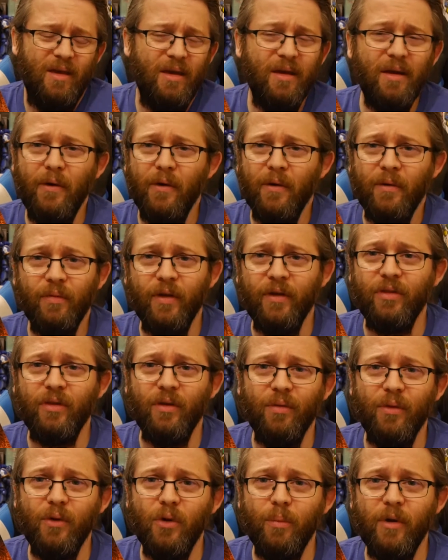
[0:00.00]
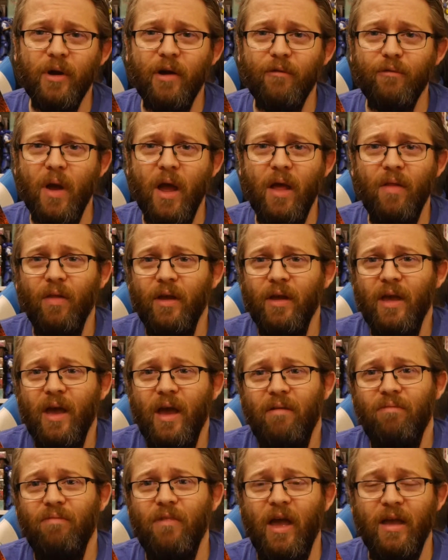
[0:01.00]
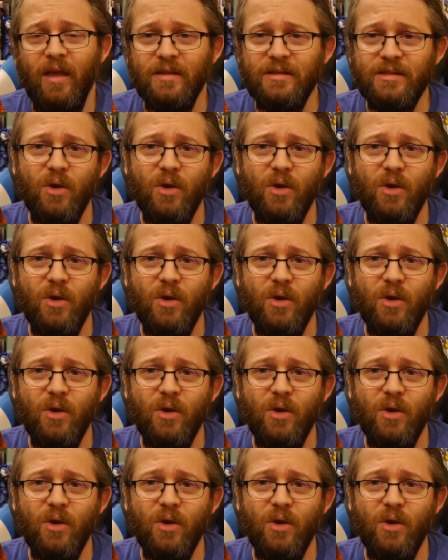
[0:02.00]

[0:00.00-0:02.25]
you know, like, the little bit I've read, like, I can